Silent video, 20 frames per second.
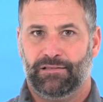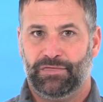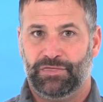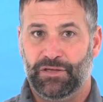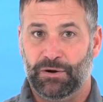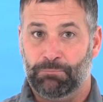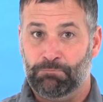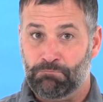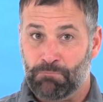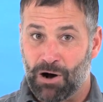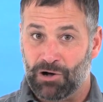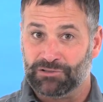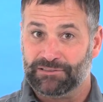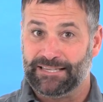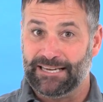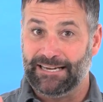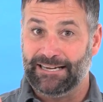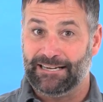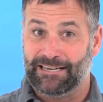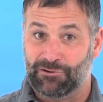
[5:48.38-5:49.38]
the
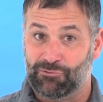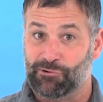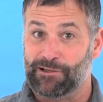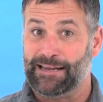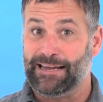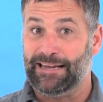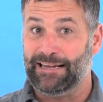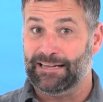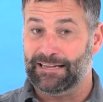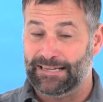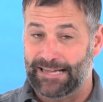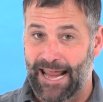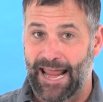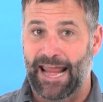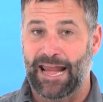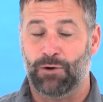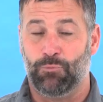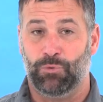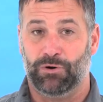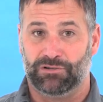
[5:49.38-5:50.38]
multi-green
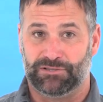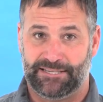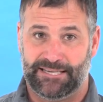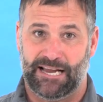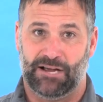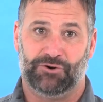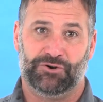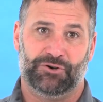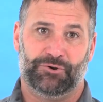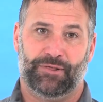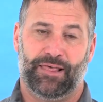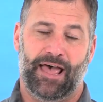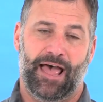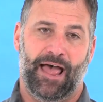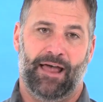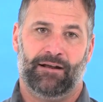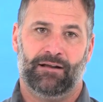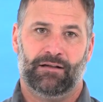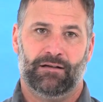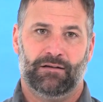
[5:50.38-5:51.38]
day will tell you
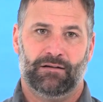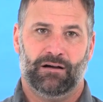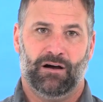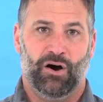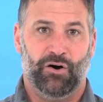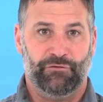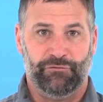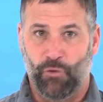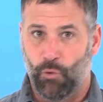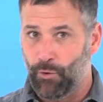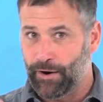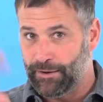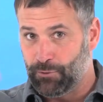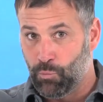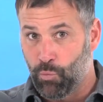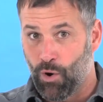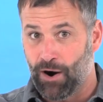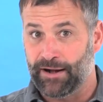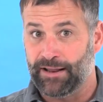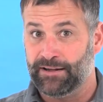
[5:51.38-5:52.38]
that.
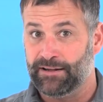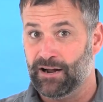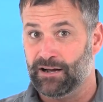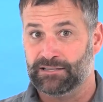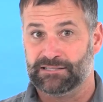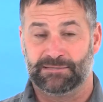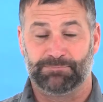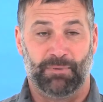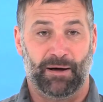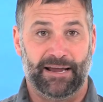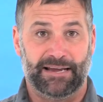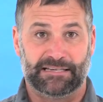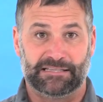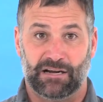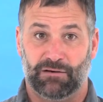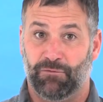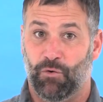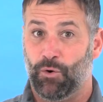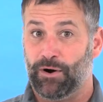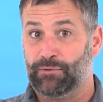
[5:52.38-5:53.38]
Avoid one and done spikes.
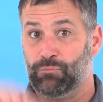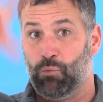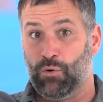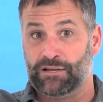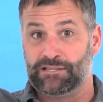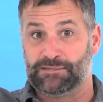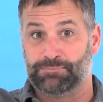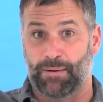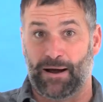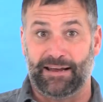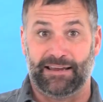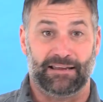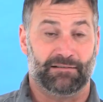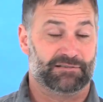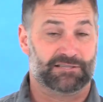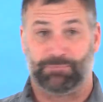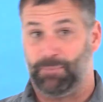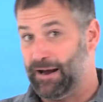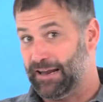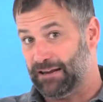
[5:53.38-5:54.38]
Avoid one spike,
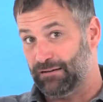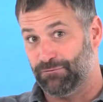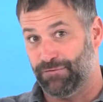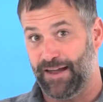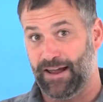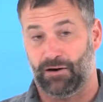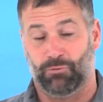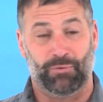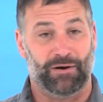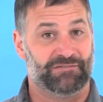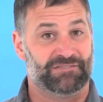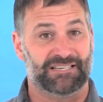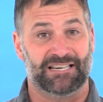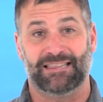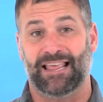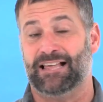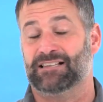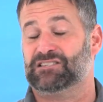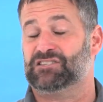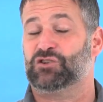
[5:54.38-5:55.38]
spike and fail. We've
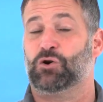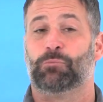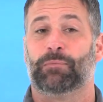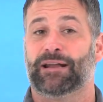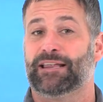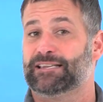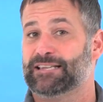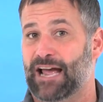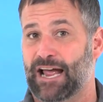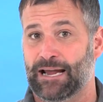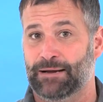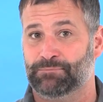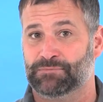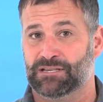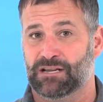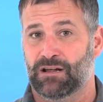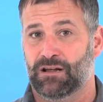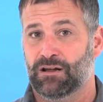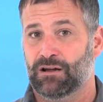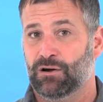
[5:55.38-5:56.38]
seen that so many
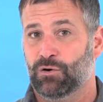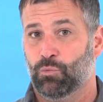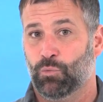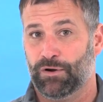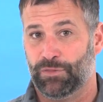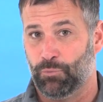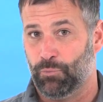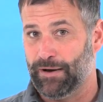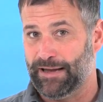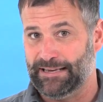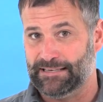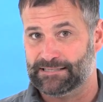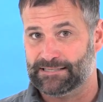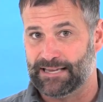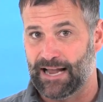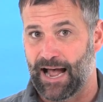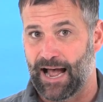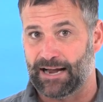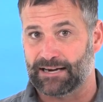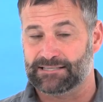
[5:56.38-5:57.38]
times with weed
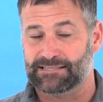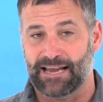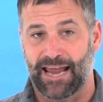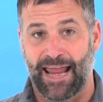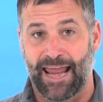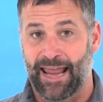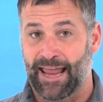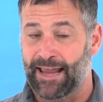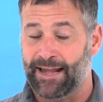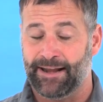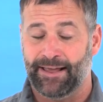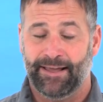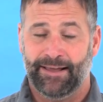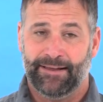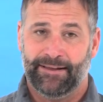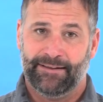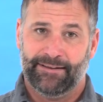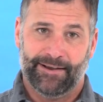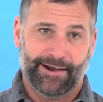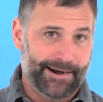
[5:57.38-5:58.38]
stocks. And
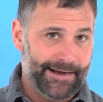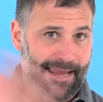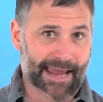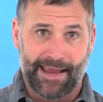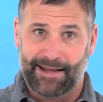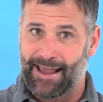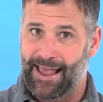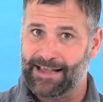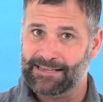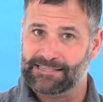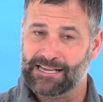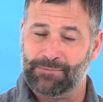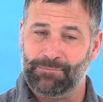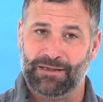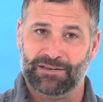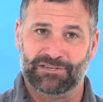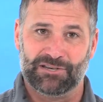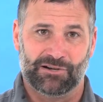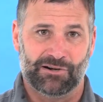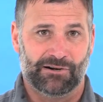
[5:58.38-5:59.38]
again, as I
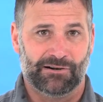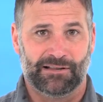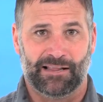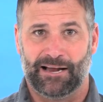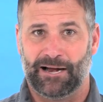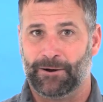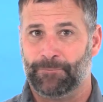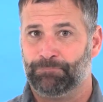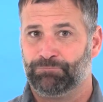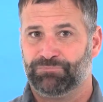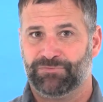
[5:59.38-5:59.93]
mentioned earlier,